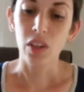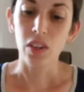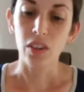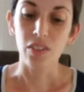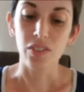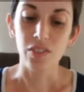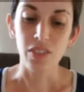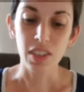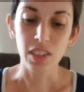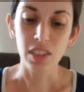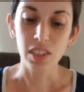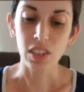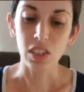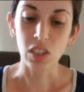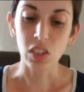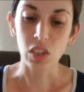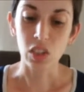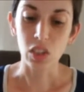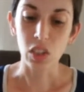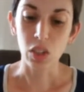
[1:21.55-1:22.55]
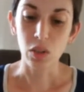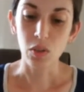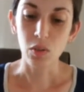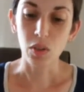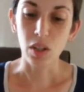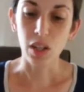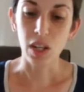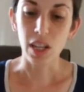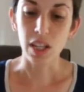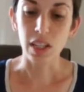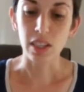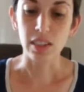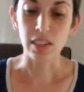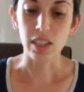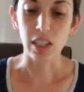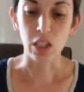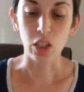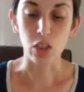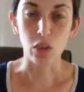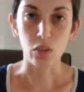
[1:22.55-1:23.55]
The first thing to do is
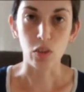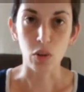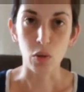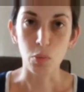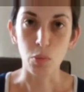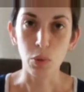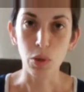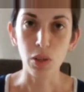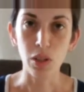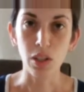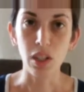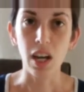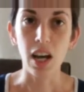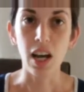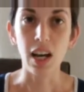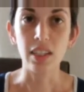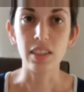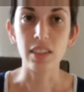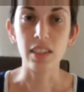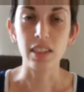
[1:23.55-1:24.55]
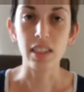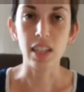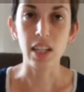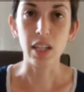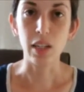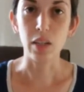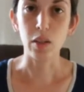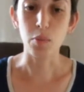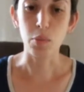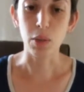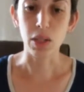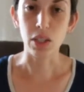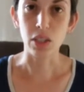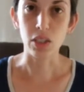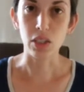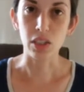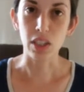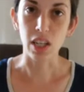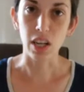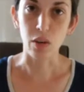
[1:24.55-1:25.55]
take your old book and take the
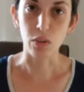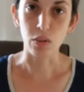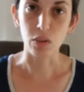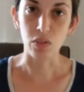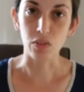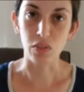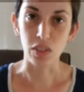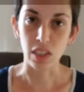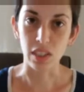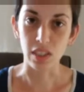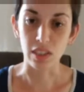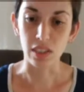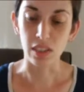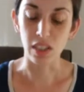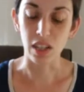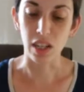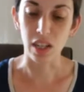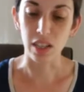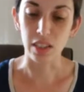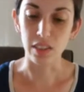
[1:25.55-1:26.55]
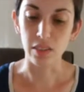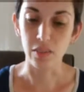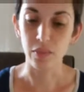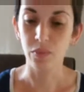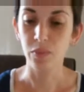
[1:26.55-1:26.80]
pages out of the inside.